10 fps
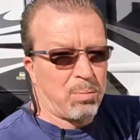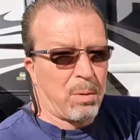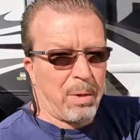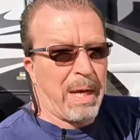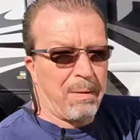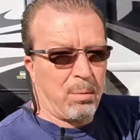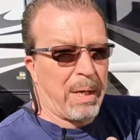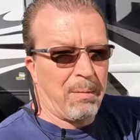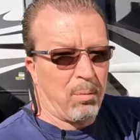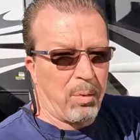What we have, we
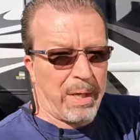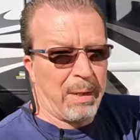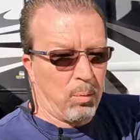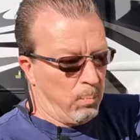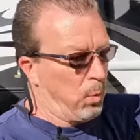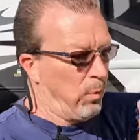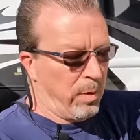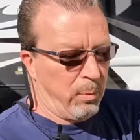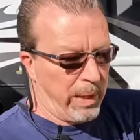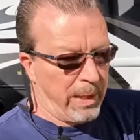have a reading. We prove our
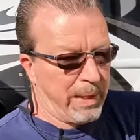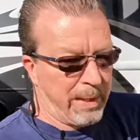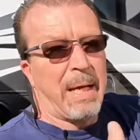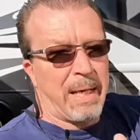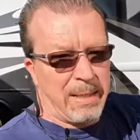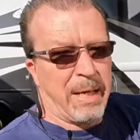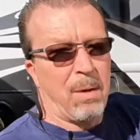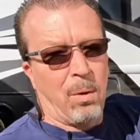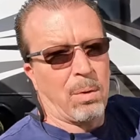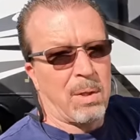reading that it did
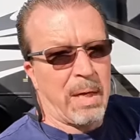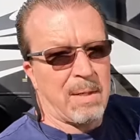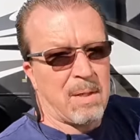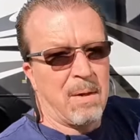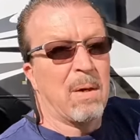hold the test,